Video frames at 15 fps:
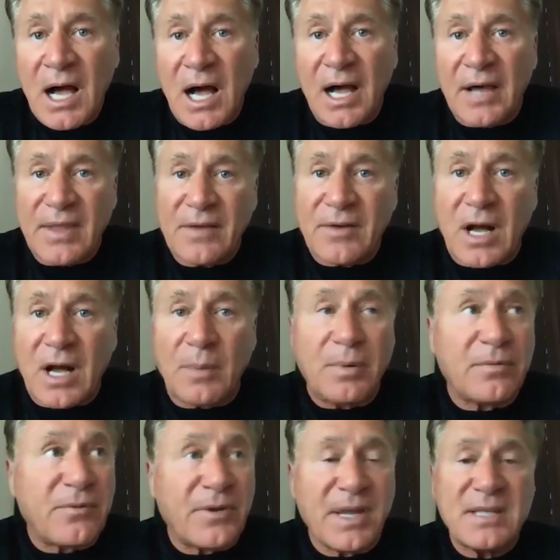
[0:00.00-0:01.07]
And they have a couple
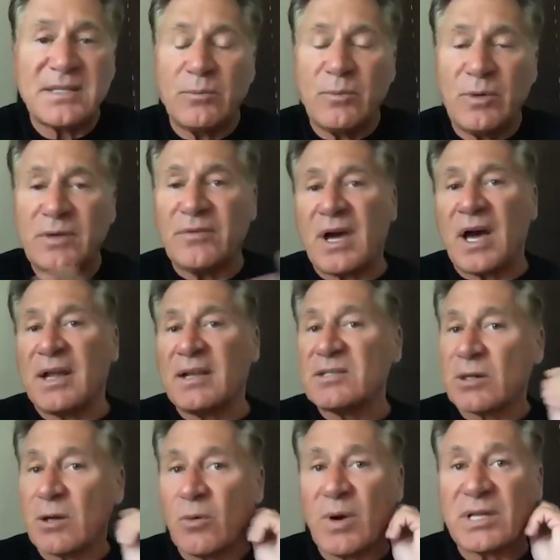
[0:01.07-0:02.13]
of friends, and we've kind of
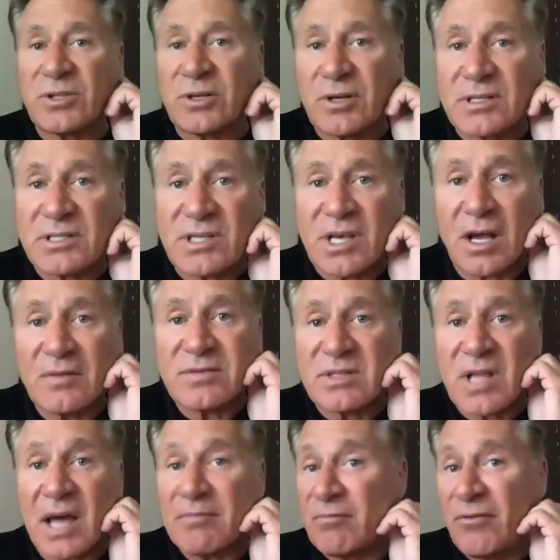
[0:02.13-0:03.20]
sequestered ourselves,
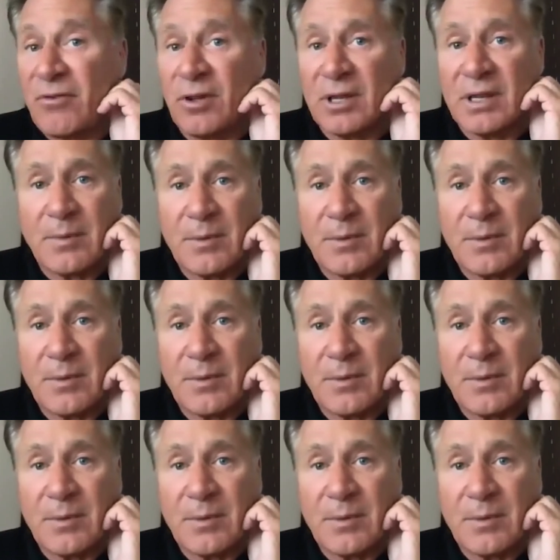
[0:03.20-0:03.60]
not fully.